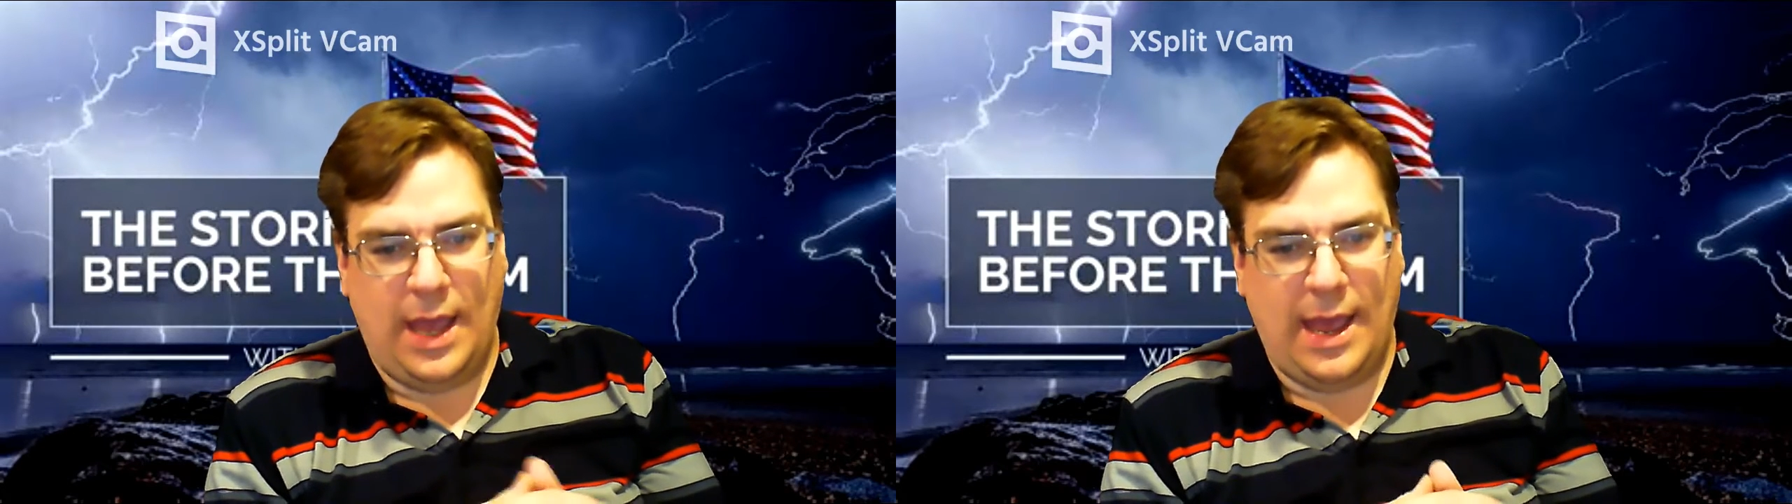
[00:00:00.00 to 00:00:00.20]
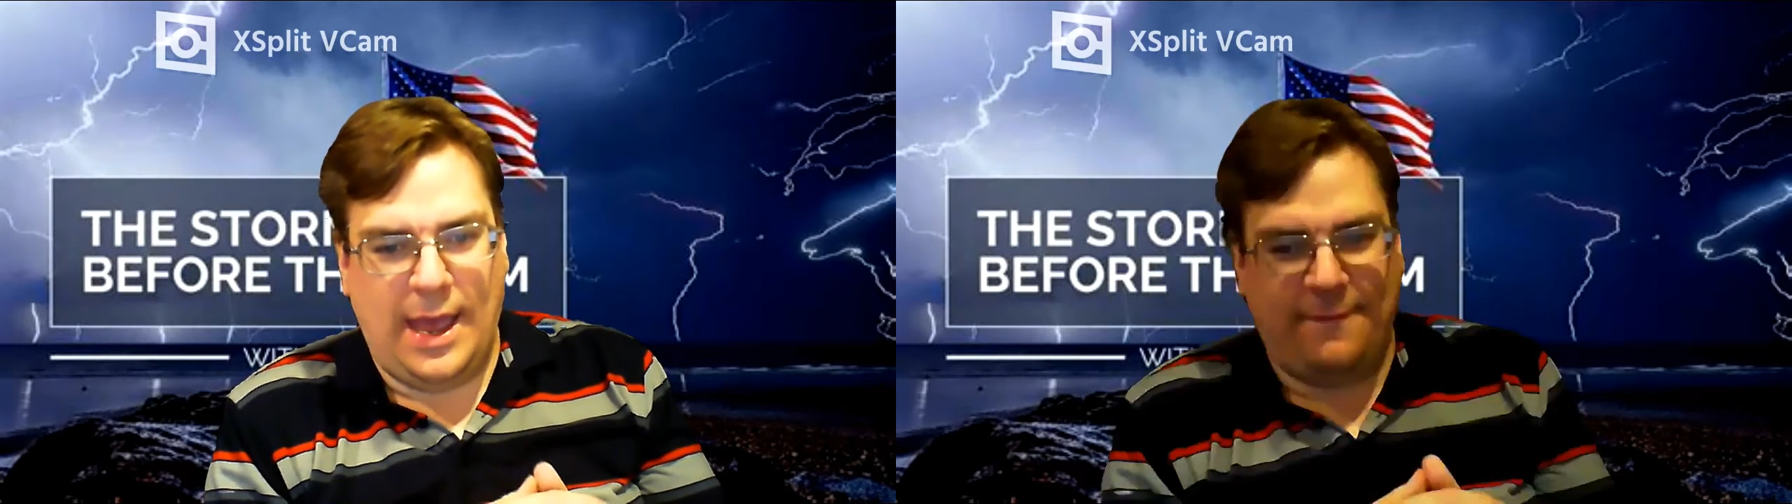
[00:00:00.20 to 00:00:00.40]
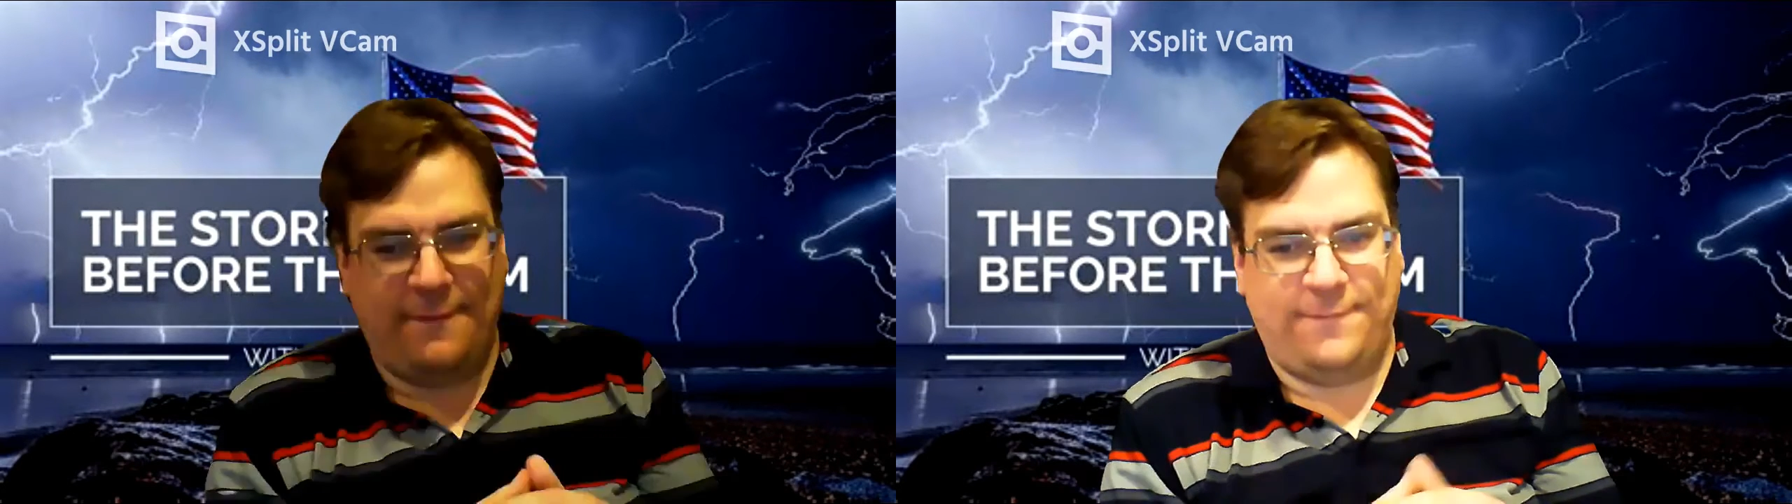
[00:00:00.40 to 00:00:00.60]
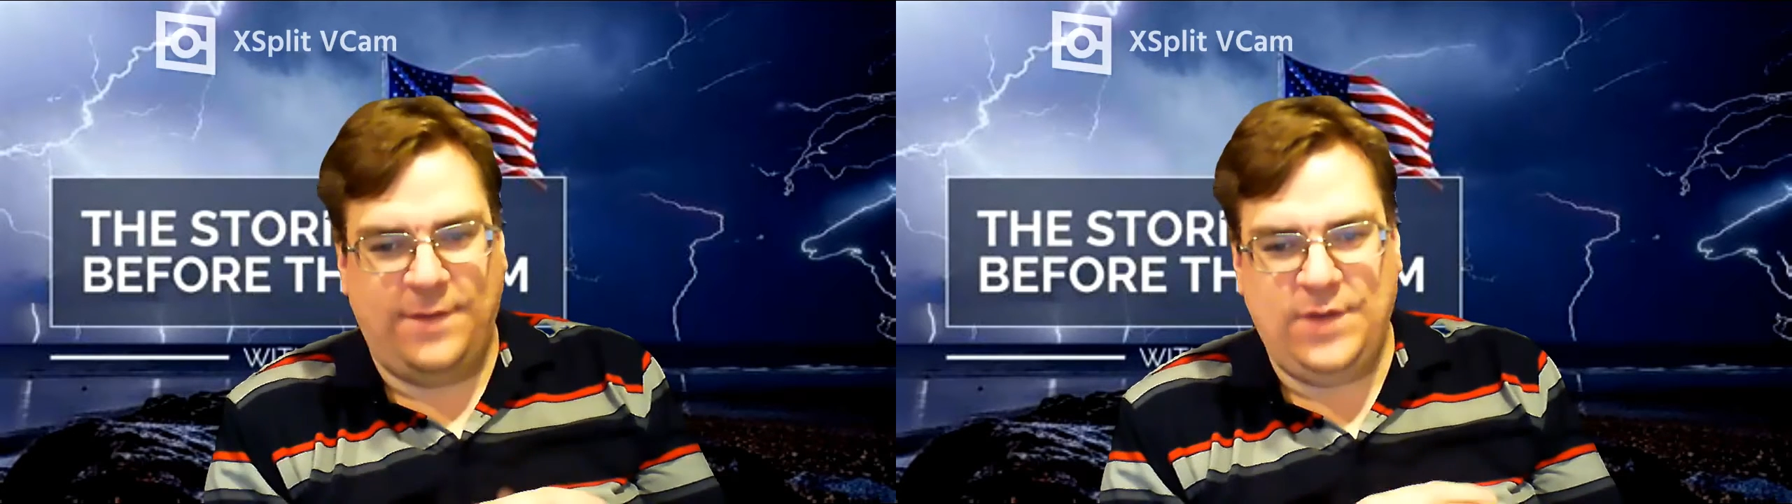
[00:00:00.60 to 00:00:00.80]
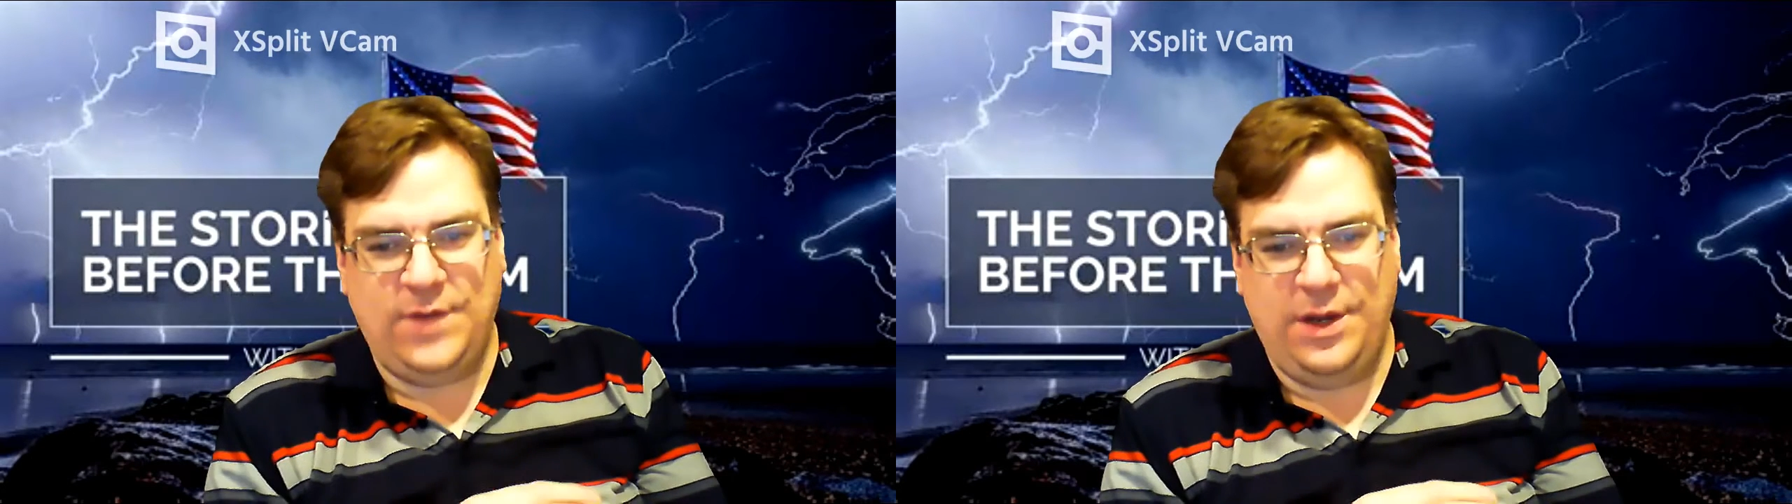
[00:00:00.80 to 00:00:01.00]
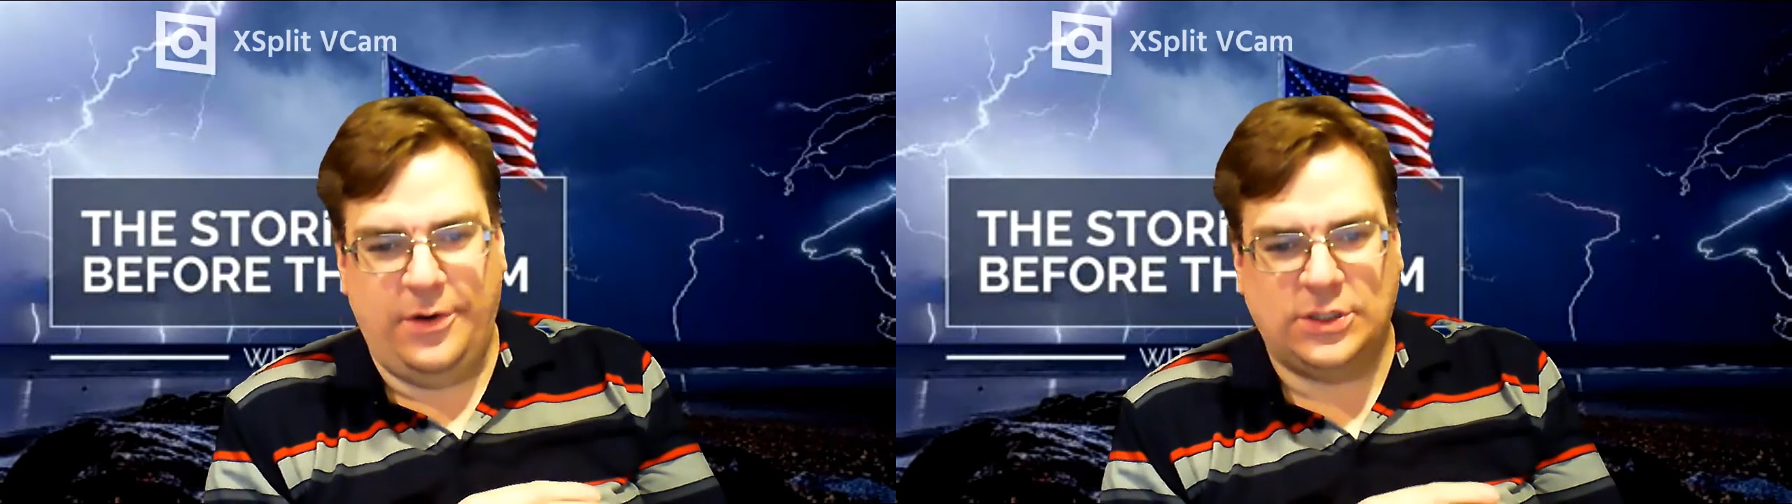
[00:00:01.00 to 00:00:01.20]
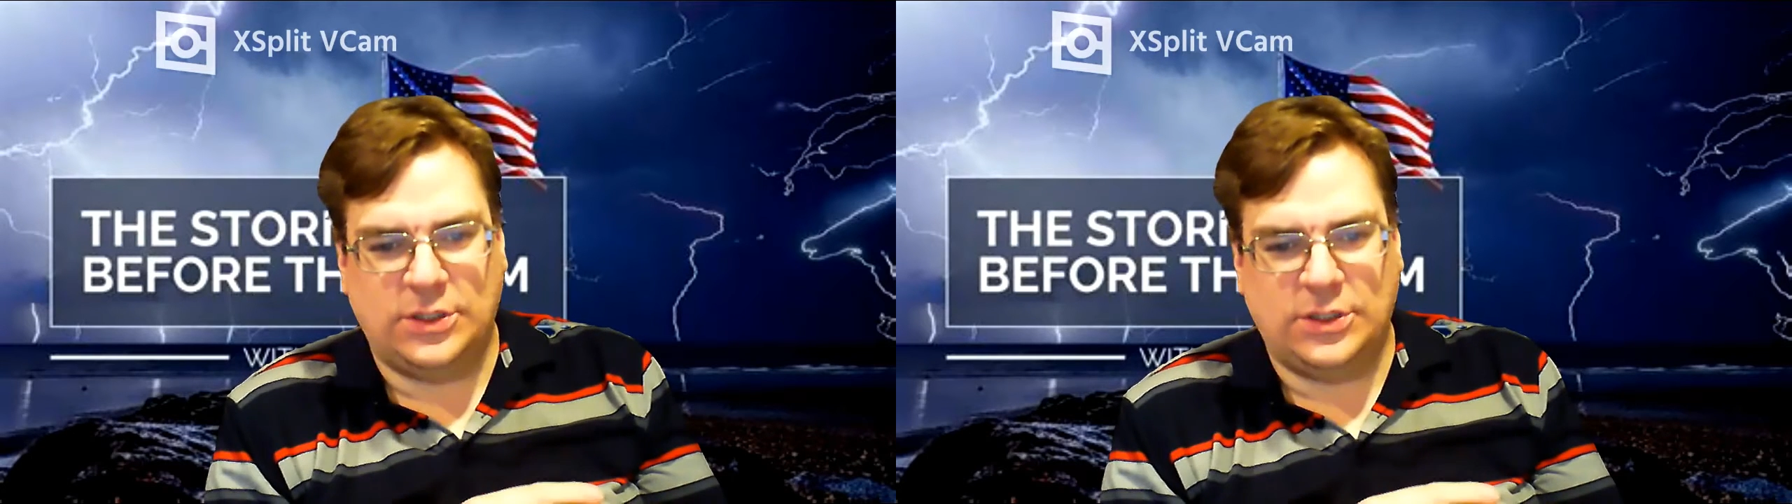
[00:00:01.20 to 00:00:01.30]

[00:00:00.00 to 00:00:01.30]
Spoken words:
and 50 years